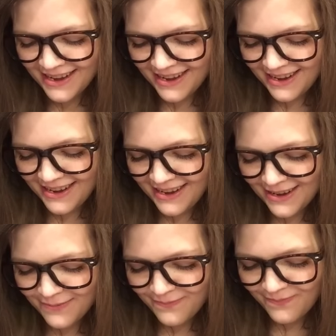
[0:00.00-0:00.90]

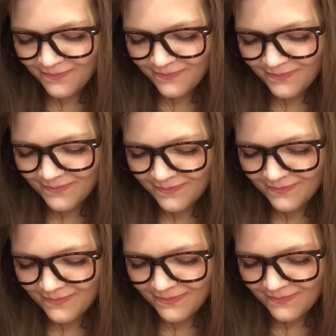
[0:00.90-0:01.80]
Um,
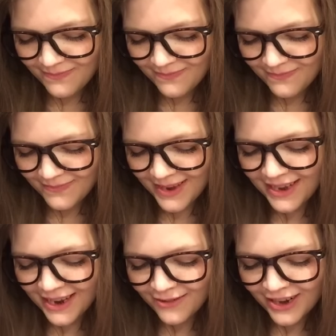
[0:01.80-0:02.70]
I
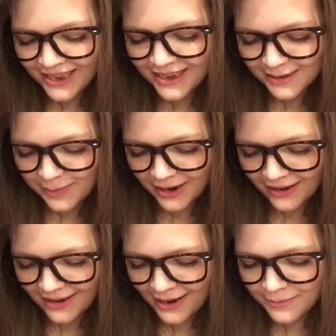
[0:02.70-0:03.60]
can't read this
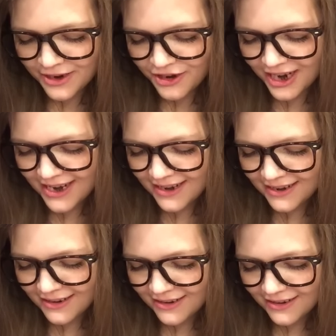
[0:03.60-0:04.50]
part. I'm a ching,
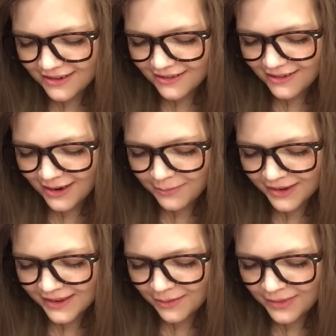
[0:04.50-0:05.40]
I'm
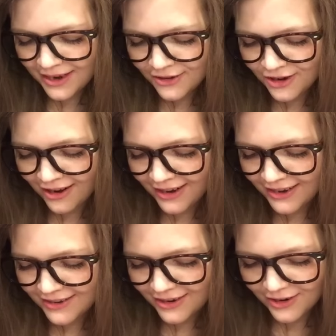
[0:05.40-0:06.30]
a something
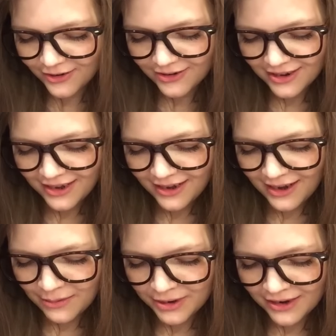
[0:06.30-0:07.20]
drawing too.
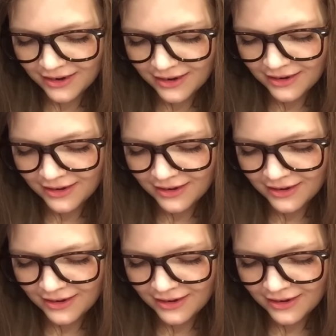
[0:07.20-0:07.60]
I'm a,